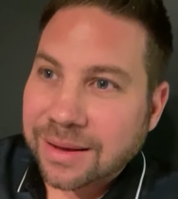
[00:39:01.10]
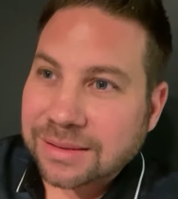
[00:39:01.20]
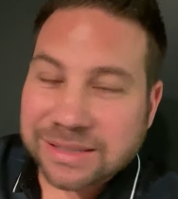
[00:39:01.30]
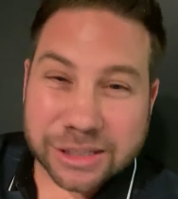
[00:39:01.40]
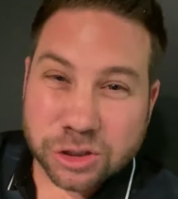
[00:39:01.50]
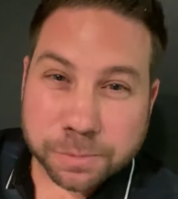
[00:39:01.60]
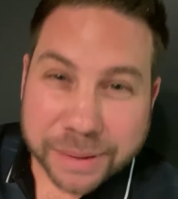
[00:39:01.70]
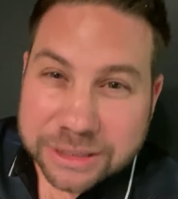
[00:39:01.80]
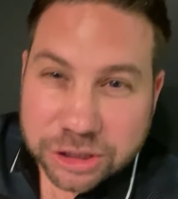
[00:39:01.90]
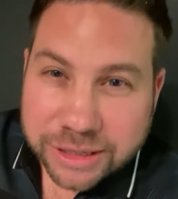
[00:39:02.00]

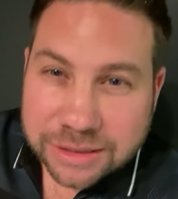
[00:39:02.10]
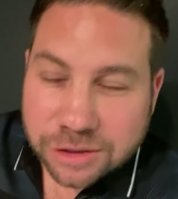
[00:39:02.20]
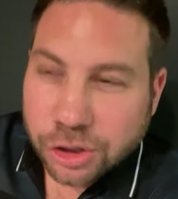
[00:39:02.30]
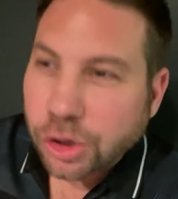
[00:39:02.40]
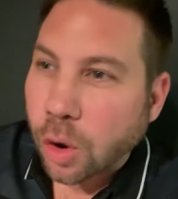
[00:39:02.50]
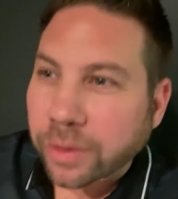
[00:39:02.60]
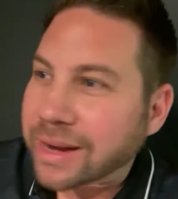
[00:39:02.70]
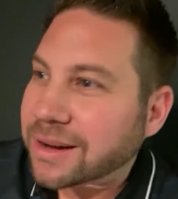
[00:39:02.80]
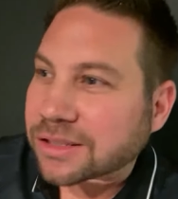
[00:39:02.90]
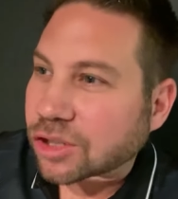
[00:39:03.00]
suspicious. You don't
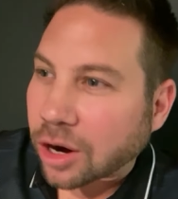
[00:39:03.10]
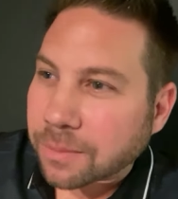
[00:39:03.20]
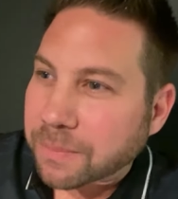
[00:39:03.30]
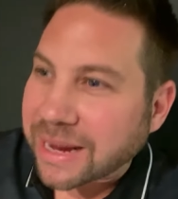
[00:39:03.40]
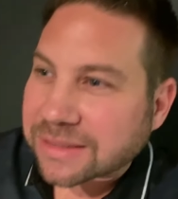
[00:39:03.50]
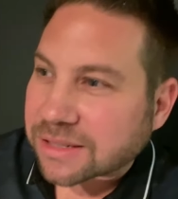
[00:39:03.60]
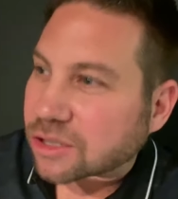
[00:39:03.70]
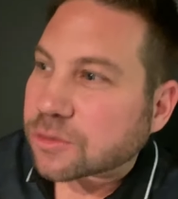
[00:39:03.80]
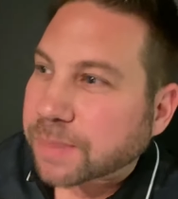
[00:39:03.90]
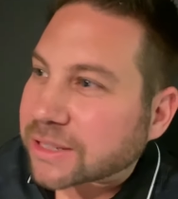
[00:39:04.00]
need to start being
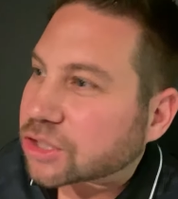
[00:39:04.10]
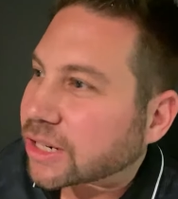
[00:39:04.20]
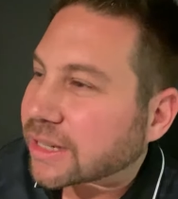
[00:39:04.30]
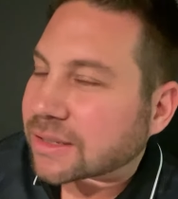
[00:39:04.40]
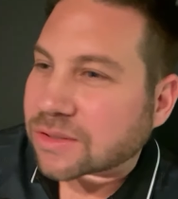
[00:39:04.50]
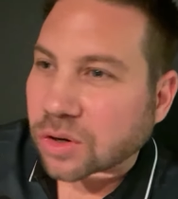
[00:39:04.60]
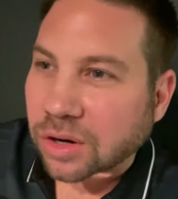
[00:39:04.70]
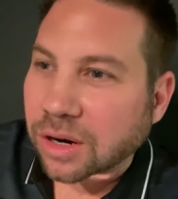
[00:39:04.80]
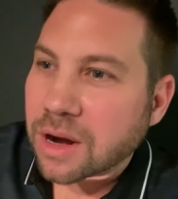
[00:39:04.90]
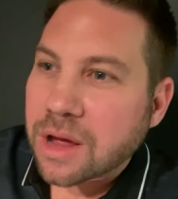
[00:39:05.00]
suspicious
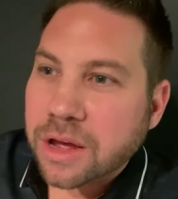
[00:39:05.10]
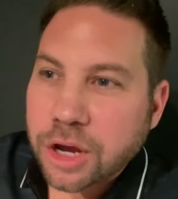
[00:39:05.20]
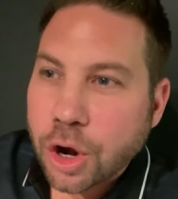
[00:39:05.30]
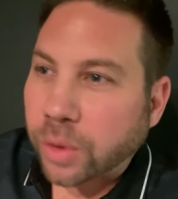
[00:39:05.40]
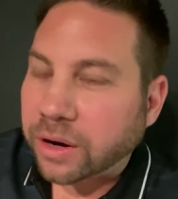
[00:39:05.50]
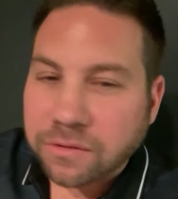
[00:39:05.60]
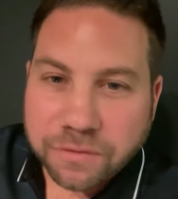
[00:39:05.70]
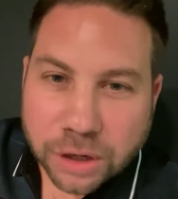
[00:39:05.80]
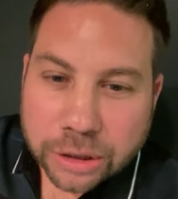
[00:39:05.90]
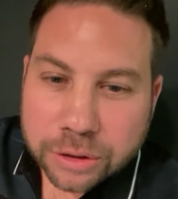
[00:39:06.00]
or, you know,
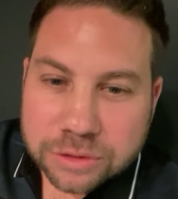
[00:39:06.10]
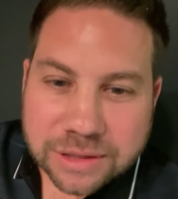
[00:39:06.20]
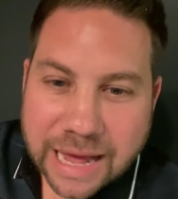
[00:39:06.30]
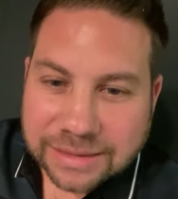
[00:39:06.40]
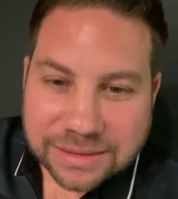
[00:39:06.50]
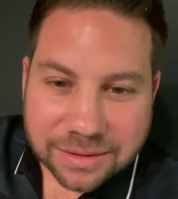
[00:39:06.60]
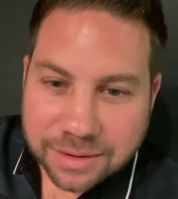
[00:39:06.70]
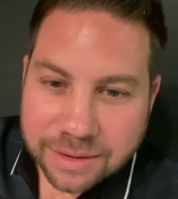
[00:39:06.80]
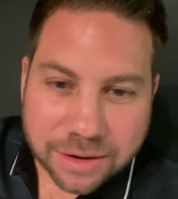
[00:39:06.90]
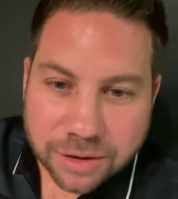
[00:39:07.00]
confused.
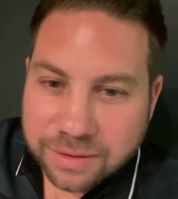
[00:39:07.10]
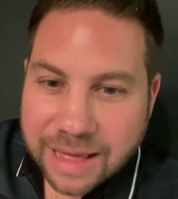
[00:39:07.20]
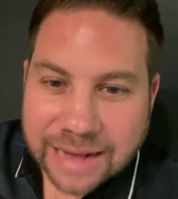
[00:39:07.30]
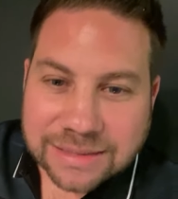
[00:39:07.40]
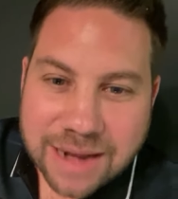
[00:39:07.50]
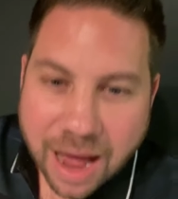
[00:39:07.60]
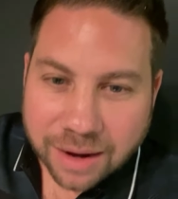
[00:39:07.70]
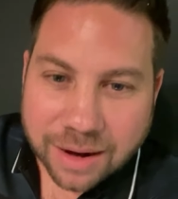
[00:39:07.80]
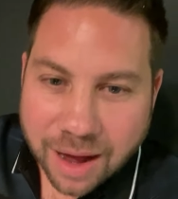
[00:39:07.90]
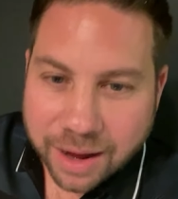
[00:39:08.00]
That's
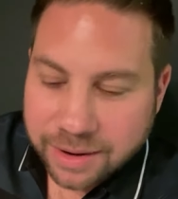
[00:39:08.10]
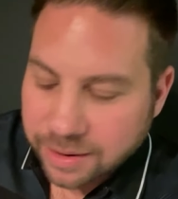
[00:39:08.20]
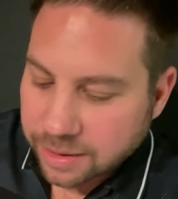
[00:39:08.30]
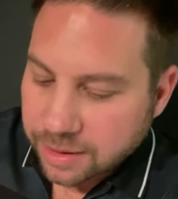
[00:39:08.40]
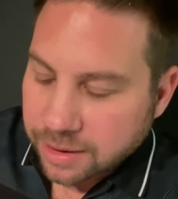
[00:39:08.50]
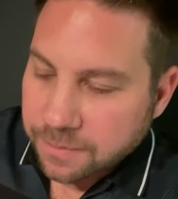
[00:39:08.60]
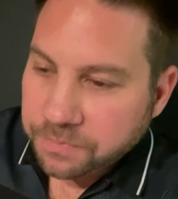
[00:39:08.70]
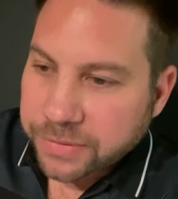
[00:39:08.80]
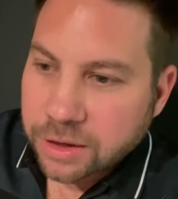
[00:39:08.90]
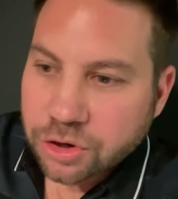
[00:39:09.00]
not God.
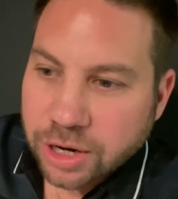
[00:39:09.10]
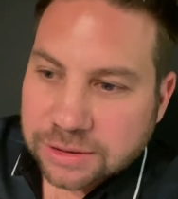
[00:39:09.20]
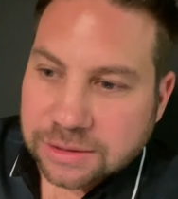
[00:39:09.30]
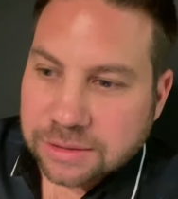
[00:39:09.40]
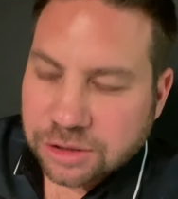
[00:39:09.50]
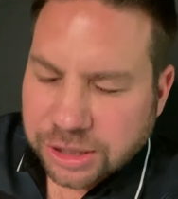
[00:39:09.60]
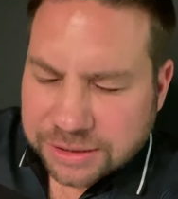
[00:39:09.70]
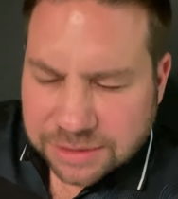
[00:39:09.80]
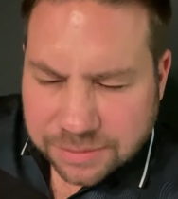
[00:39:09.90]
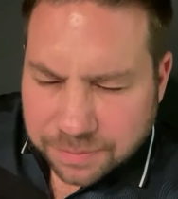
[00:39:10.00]
Just
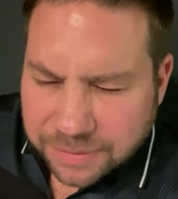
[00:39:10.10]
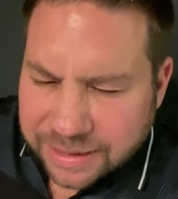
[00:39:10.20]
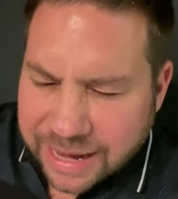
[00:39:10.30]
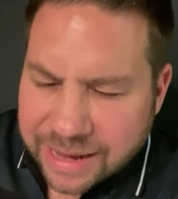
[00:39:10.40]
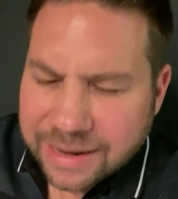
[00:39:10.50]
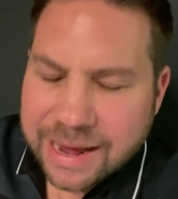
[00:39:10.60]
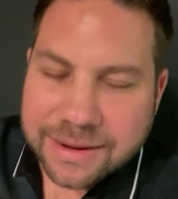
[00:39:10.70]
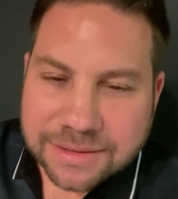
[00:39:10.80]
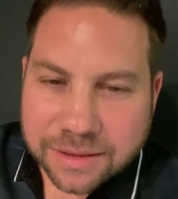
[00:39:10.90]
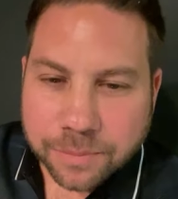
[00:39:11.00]
get
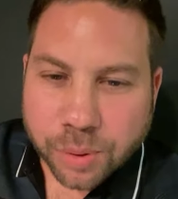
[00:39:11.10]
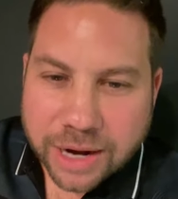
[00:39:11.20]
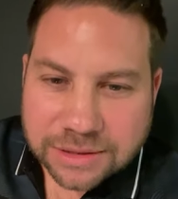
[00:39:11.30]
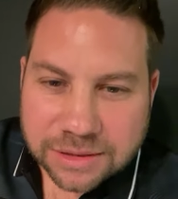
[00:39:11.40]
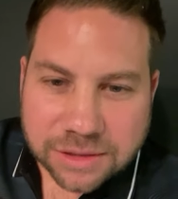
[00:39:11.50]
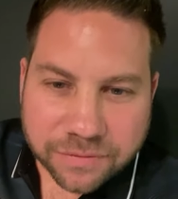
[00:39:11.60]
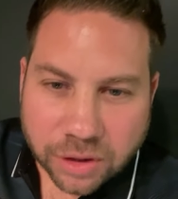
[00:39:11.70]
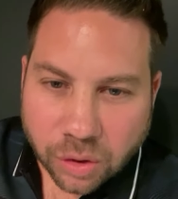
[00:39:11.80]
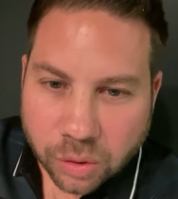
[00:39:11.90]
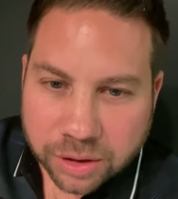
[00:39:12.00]
into the presence of the
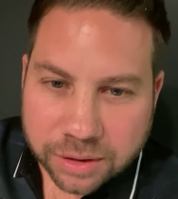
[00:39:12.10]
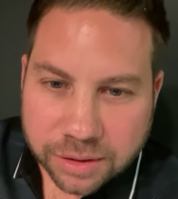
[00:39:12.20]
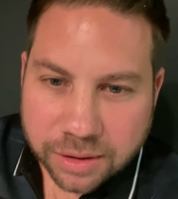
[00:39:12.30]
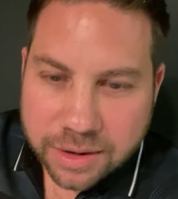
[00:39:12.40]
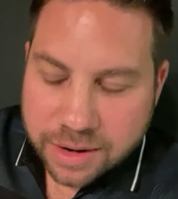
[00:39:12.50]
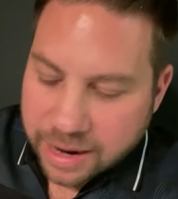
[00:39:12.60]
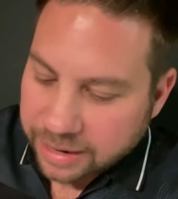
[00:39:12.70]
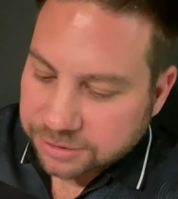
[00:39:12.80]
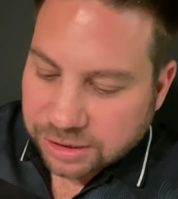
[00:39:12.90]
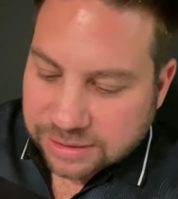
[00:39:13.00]
Lord
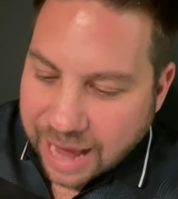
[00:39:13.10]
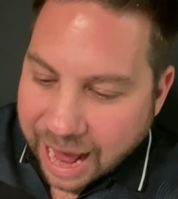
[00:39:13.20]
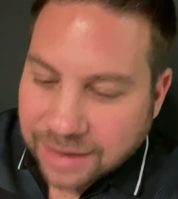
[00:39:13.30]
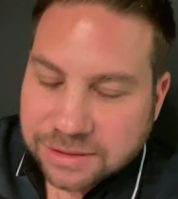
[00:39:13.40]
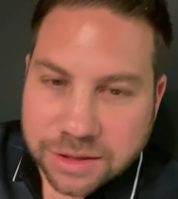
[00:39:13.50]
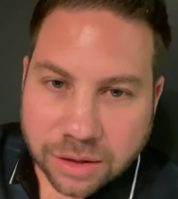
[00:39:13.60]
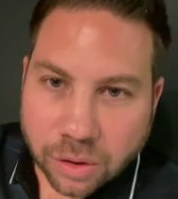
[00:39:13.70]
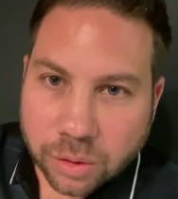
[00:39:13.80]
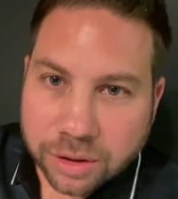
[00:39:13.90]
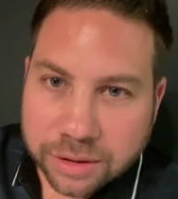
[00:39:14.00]
and just ask the
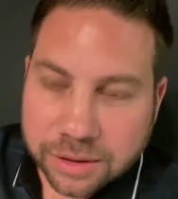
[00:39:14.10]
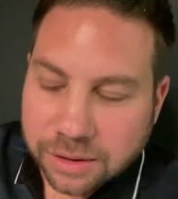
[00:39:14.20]
Lord,